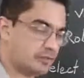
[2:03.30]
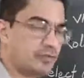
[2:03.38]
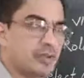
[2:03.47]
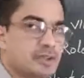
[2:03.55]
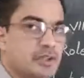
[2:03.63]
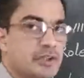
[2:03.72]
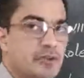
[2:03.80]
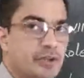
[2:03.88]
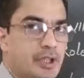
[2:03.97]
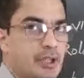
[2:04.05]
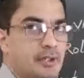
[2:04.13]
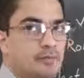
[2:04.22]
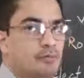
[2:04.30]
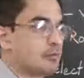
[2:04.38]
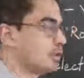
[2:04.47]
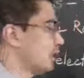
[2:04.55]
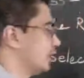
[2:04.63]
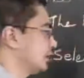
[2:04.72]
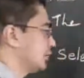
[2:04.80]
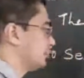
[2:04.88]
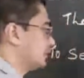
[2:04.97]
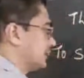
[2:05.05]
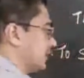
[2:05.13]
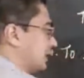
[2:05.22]
the first duty, to
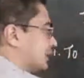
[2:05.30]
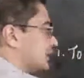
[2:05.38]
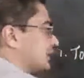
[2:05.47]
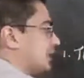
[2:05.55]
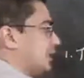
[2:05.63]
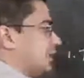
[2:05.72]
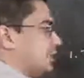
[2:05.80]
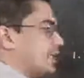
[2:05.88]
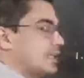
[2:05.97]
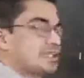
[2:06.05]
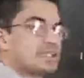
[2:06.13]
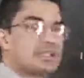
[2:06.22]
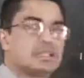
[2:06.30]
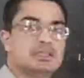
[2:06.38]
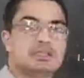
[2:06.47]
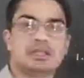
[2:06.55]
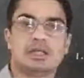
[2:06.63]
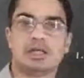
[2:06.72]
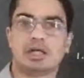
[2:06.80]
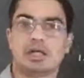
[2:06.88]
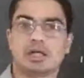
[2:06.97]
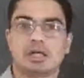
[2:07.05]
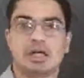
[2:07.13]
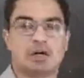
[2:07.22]
select a
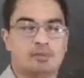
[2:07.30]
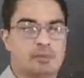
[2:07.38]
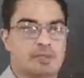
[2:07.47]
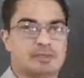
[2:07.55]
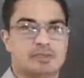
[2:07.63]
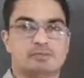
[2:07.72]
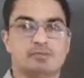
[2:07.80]
national government.